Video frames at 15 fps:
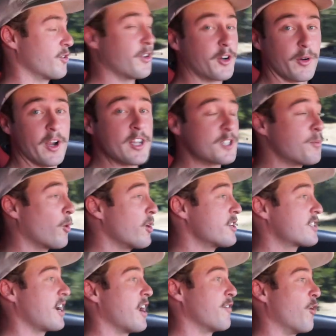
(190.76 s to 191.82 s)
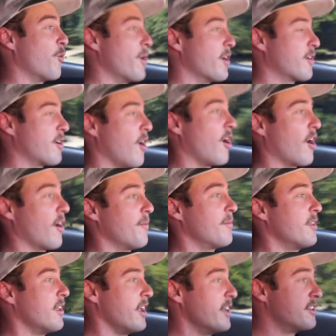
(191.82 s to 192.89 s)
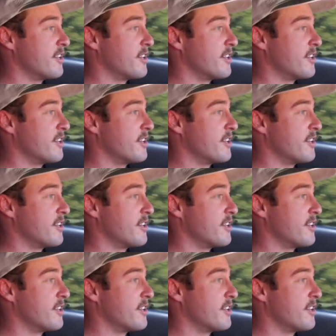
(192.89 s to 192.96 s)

the Grand Sport is kind of a weird car. It